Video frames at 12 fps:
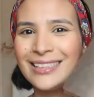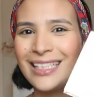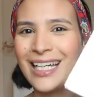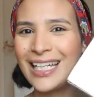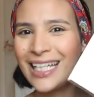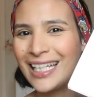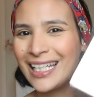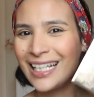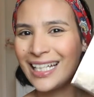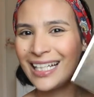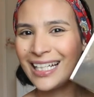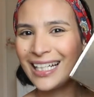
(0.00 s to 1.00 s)

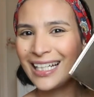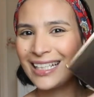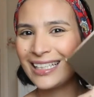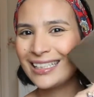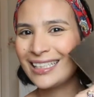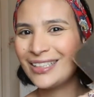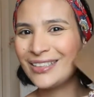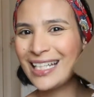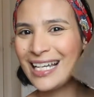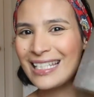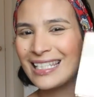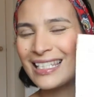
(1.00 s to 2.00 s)
ta-da-da, did you
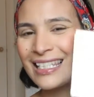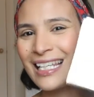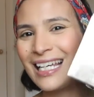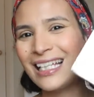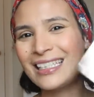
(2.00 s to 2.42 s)
guess?